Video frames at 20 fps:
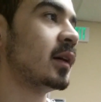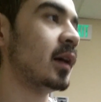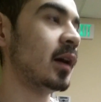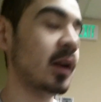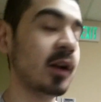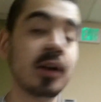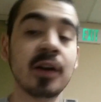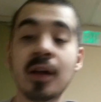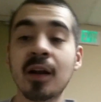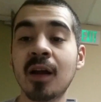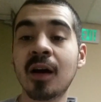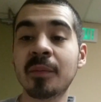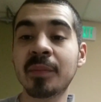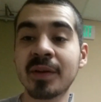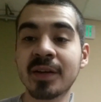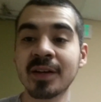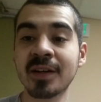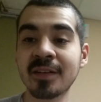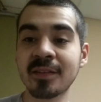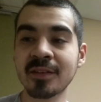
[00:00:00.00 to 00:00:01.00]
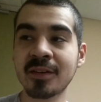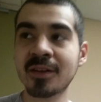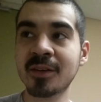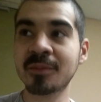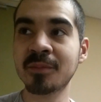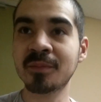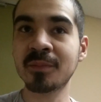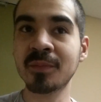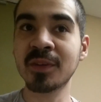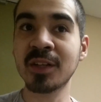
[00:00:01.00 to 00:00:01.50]
I learn a lot because
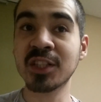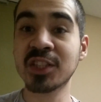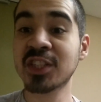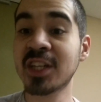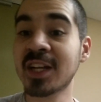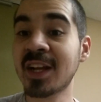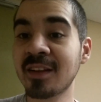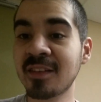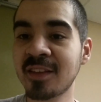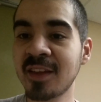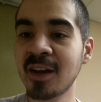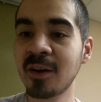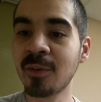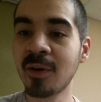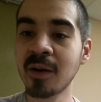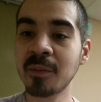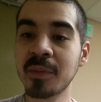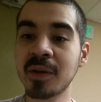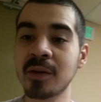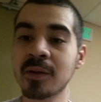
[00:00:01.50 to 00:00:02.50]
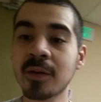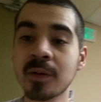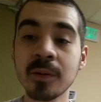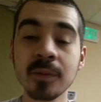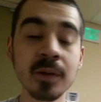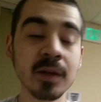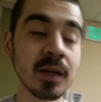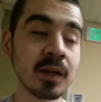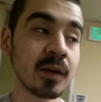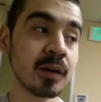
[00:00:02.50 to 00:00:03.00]
um the shit I see around me, you know,
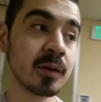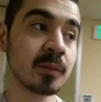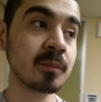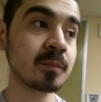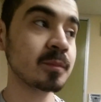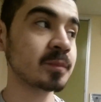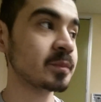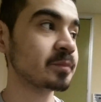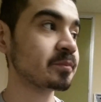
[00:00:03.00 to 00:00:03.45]
and um